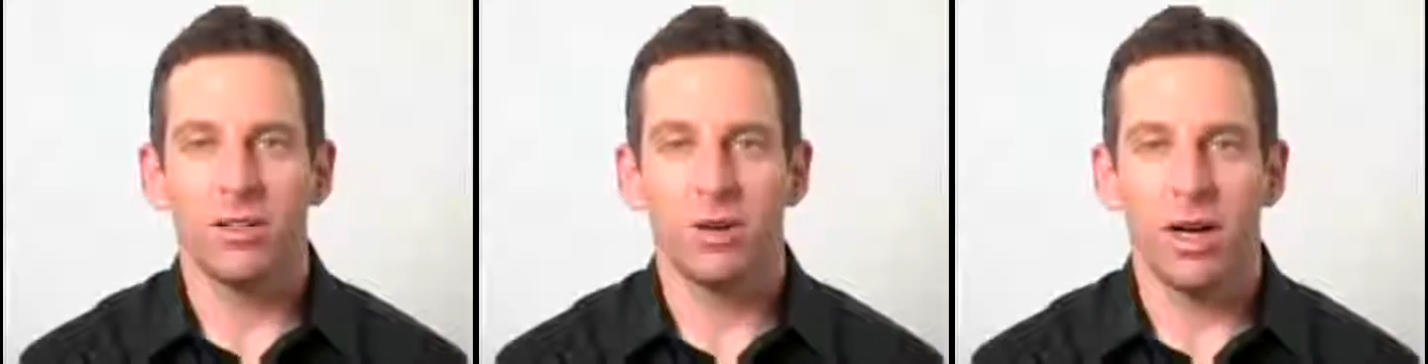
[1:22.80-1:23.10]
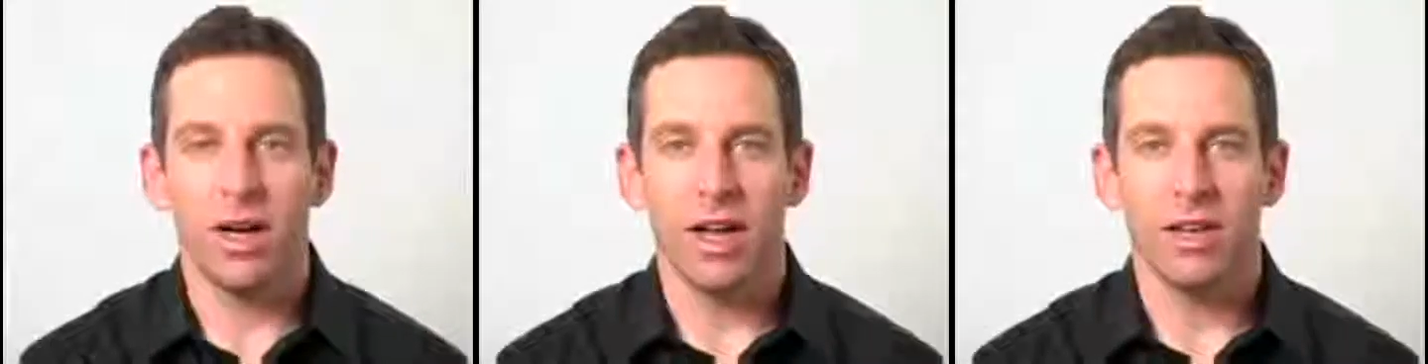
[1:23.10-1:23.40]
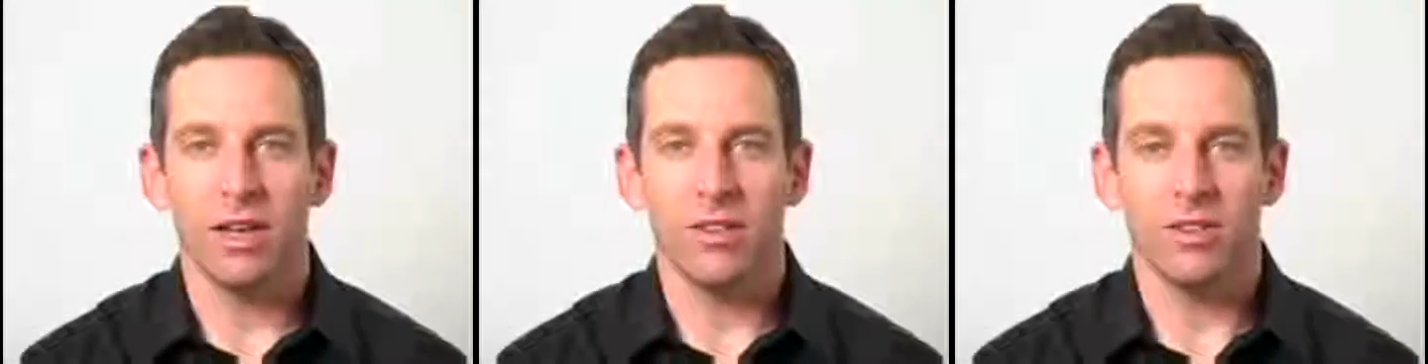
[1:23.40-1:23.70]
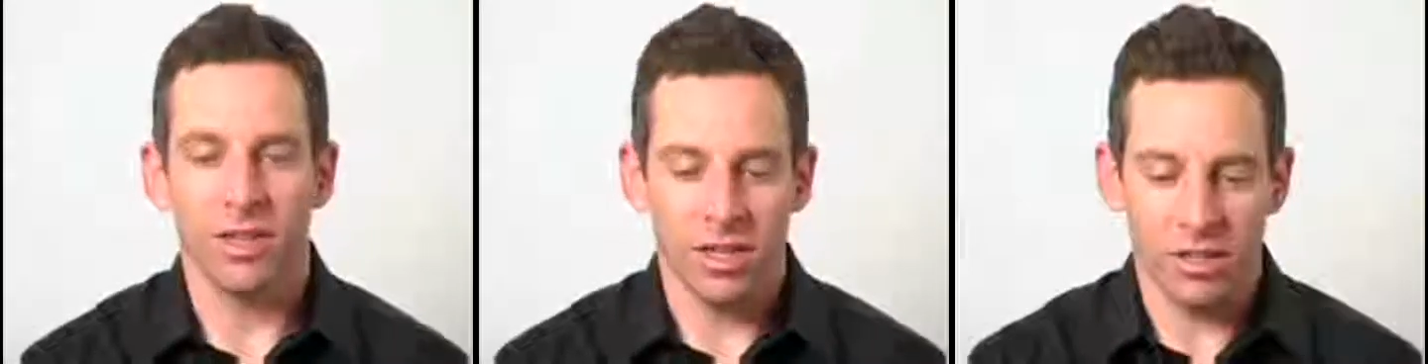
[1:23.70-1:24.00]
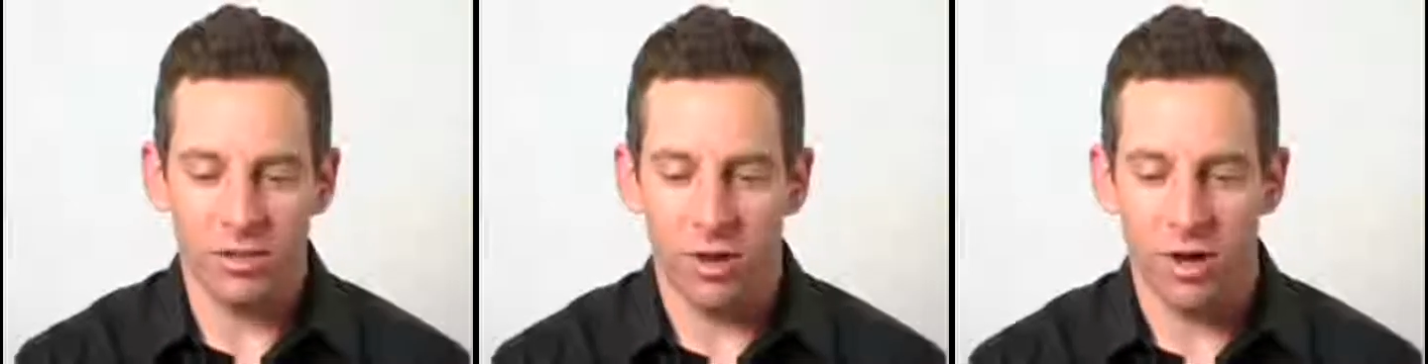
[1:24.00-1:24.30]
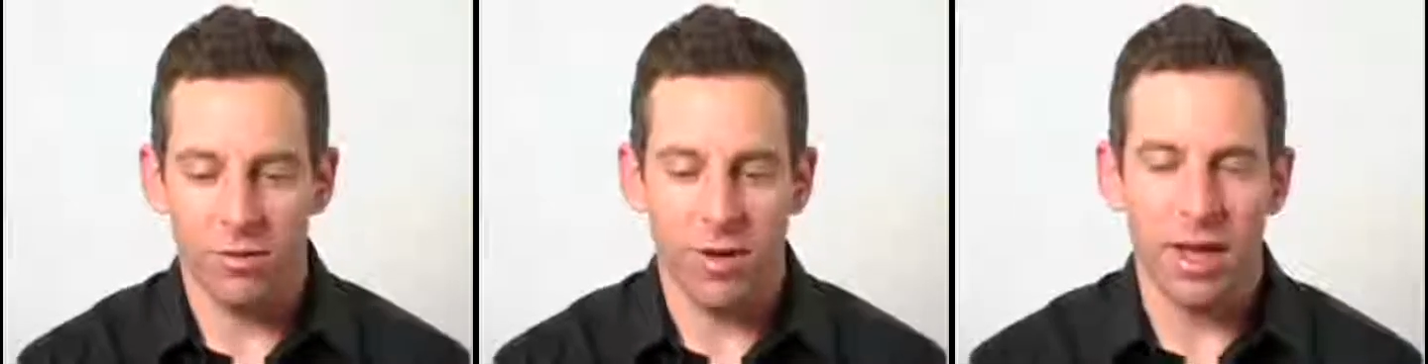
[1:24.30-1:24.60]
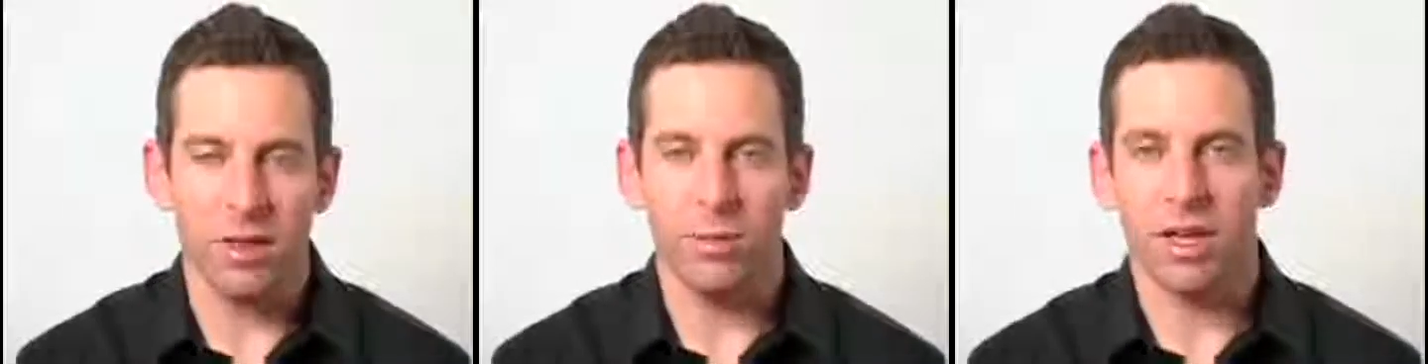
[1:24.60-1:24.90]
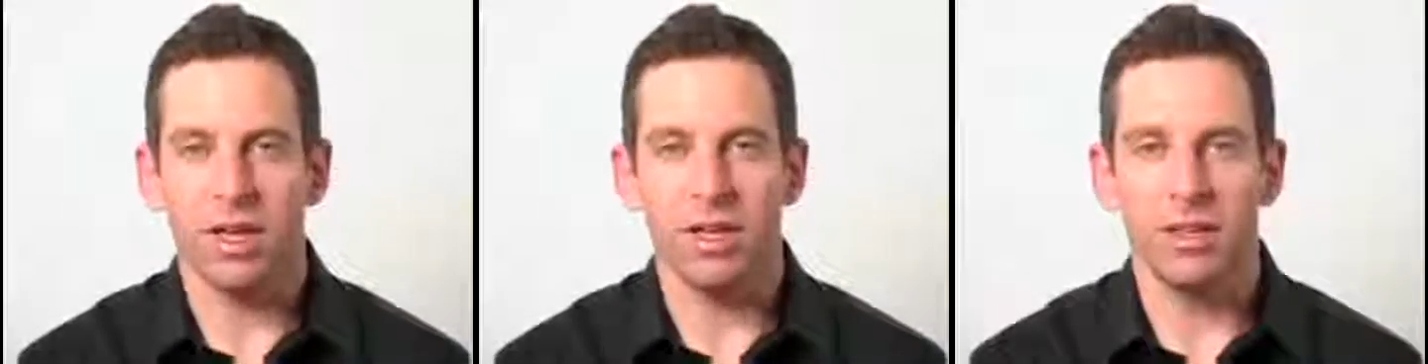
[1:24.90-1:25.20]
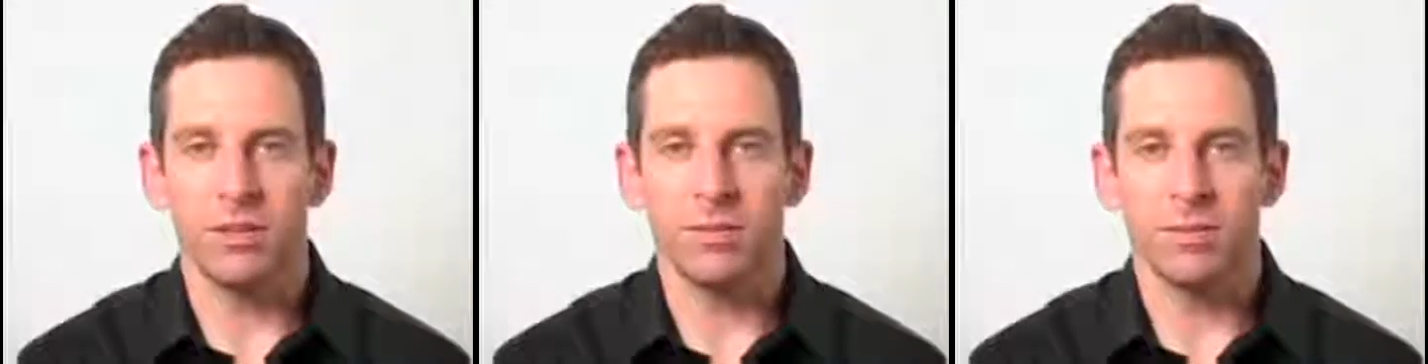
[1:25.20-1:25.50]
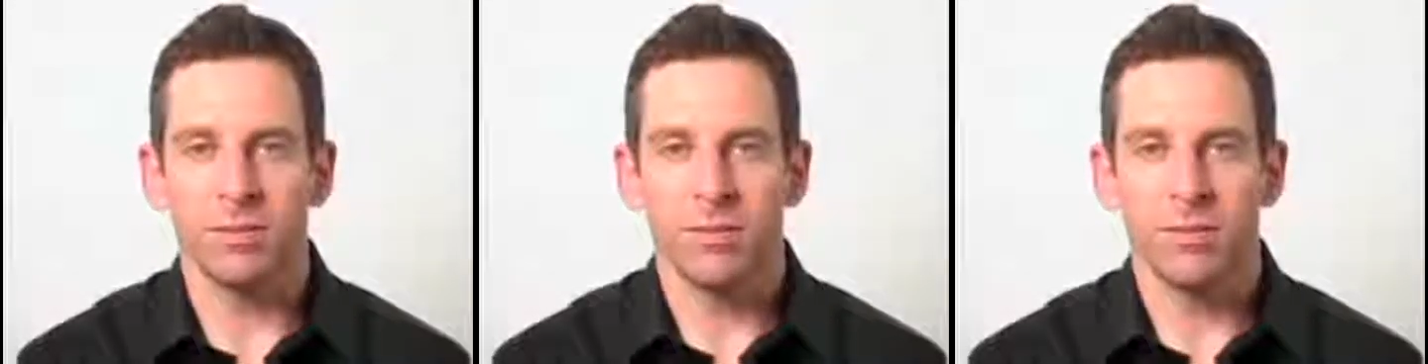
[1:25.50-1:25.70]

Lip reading: So I suddenly saw faith playing